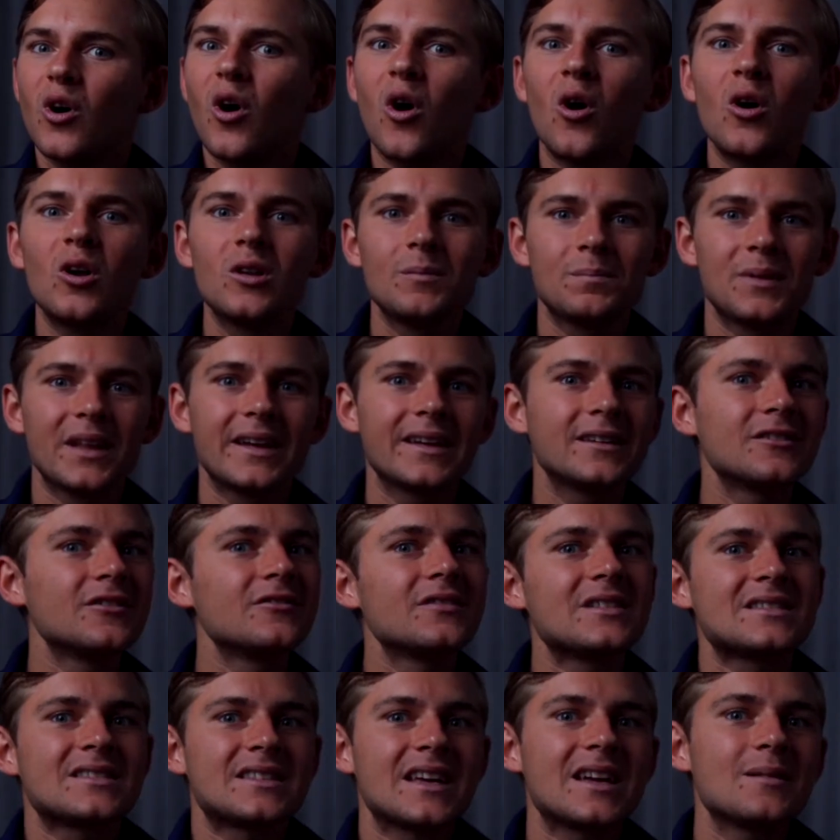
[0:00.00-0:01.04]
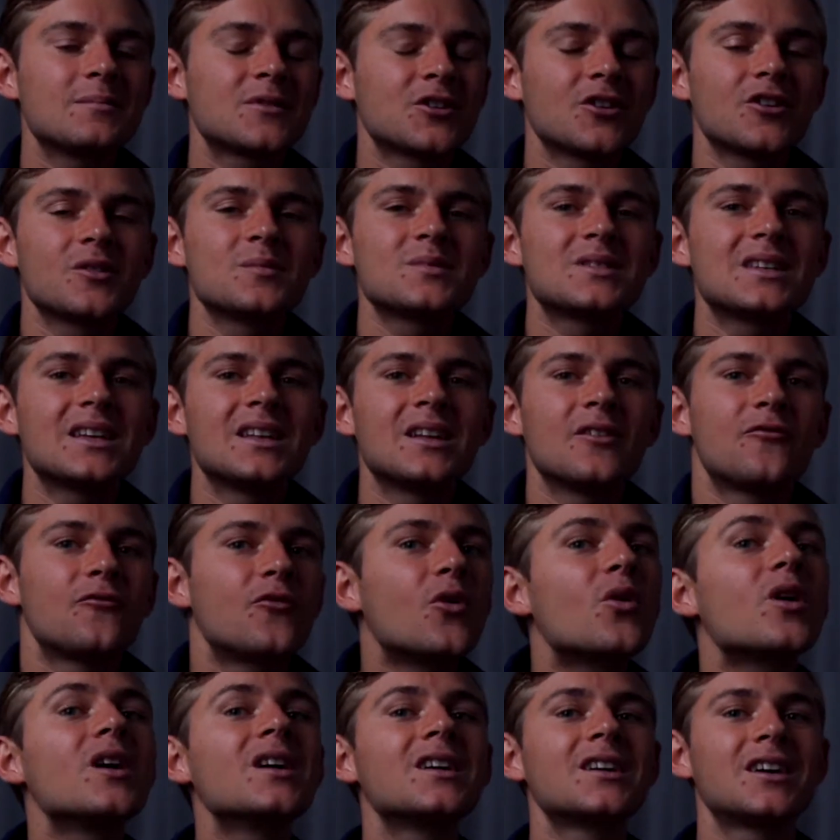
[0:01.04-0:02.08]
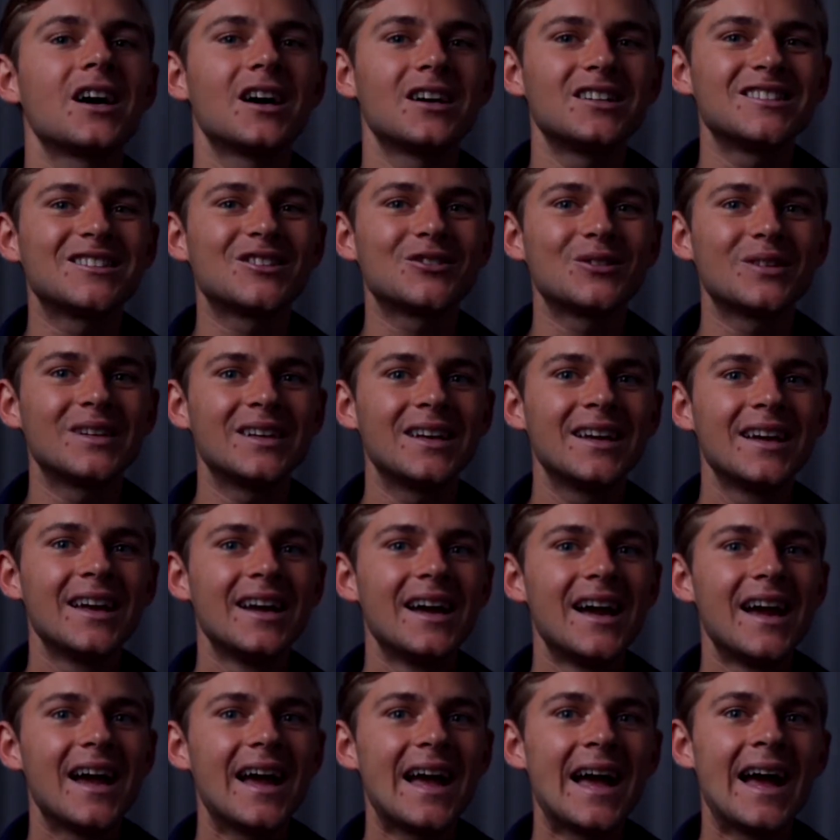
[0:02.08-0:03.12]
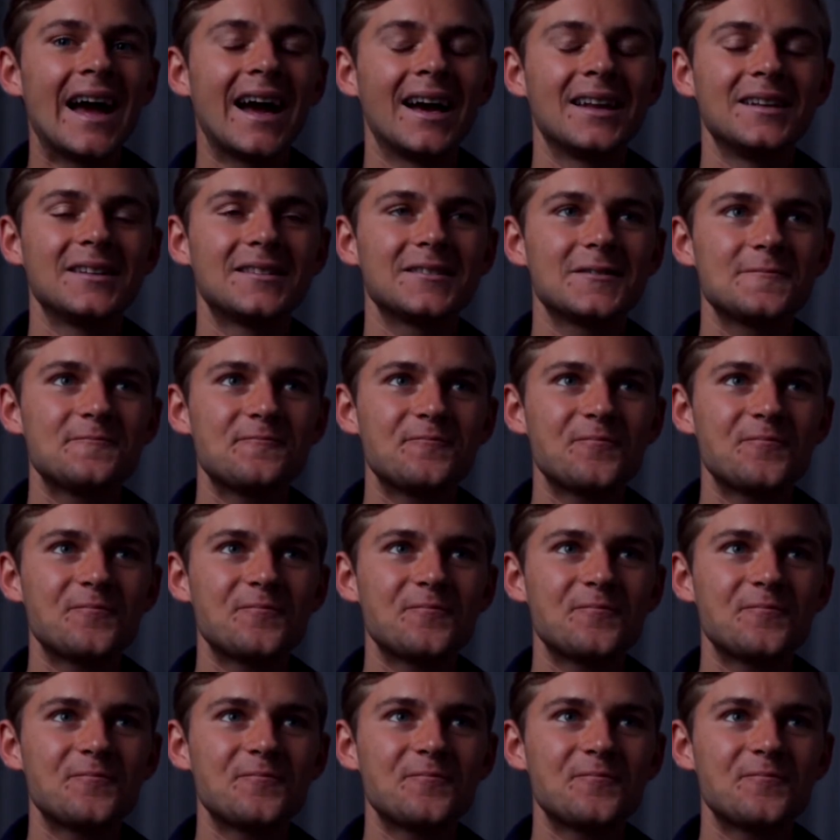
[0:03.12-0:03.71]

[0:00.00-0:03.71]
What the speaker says: all playing on the same terms in a foreign country, and